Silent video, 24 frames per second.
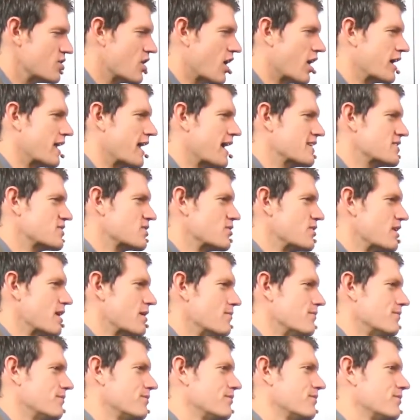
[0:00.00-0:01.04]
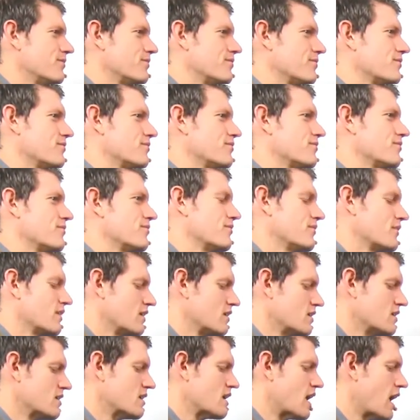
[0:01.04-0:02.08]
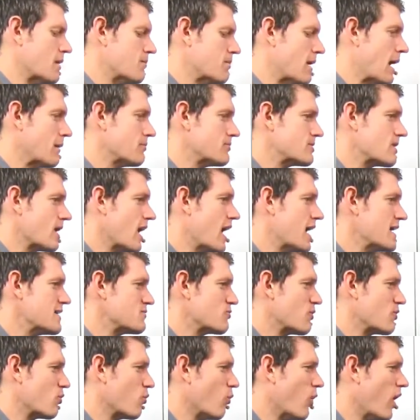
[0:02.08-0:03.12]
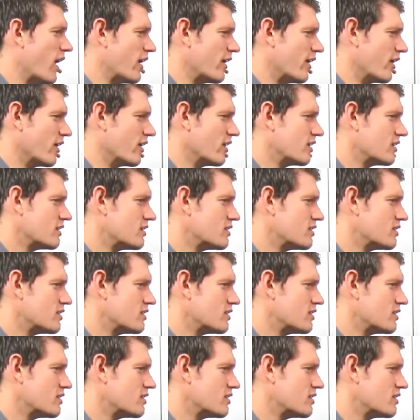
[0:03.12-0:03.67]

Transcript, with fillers: John answered them, I baptize with water,